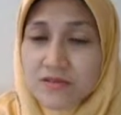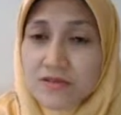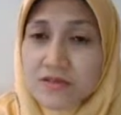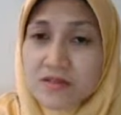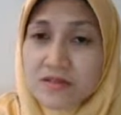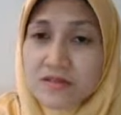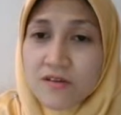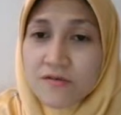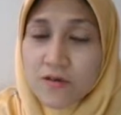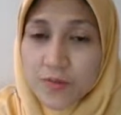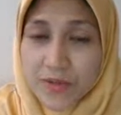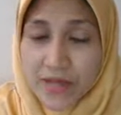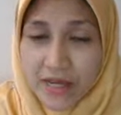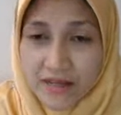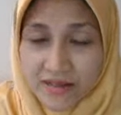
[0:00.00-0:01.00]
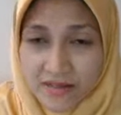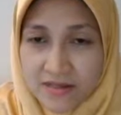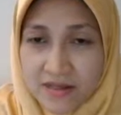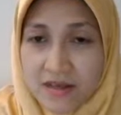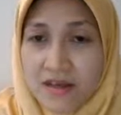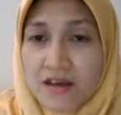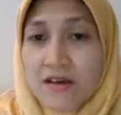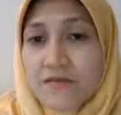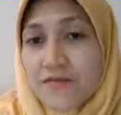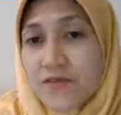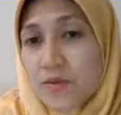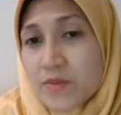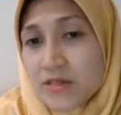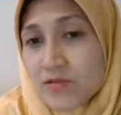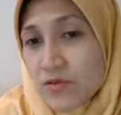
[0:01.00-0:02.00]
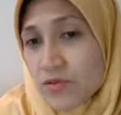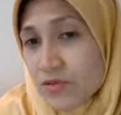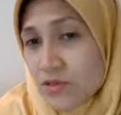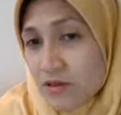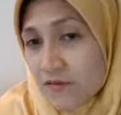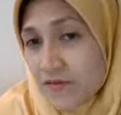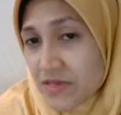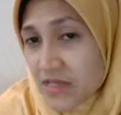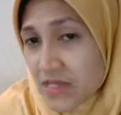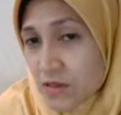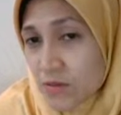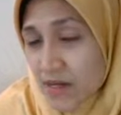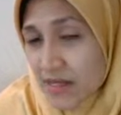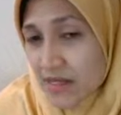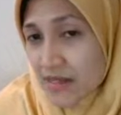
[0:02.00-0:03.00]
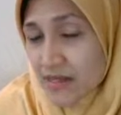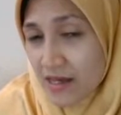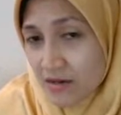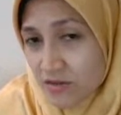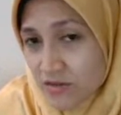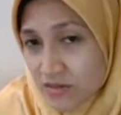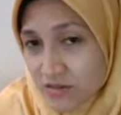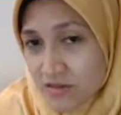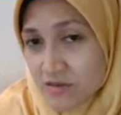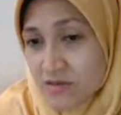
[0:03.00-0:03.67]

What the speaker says: users of opiates from a total of 31,000.